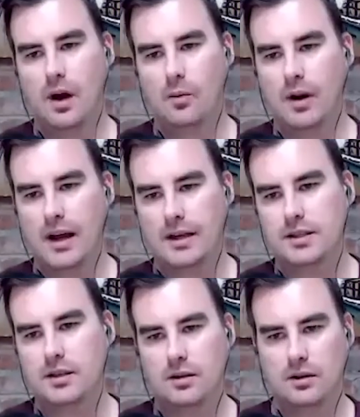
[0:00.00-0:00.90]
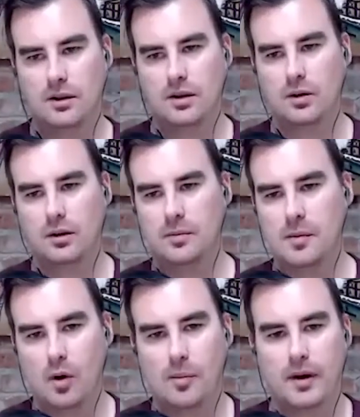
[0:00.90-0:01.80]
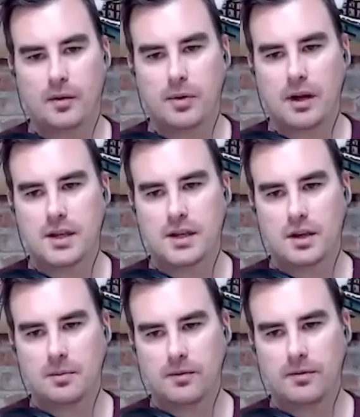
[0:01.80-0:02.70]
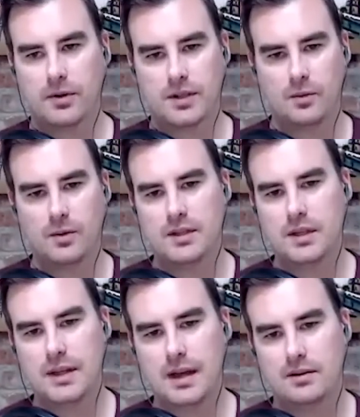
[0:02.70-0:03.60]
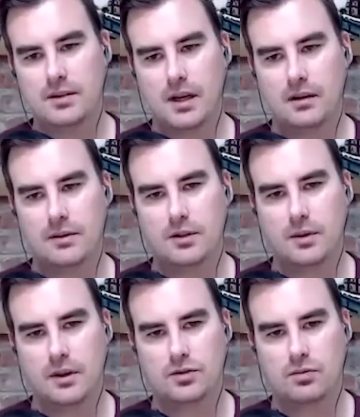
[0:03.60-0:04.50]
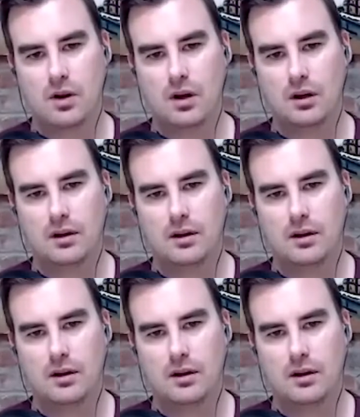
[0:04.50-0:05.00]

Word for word: i want to ask you know a little bit more about your process here but first like what's the downside of doing this wrong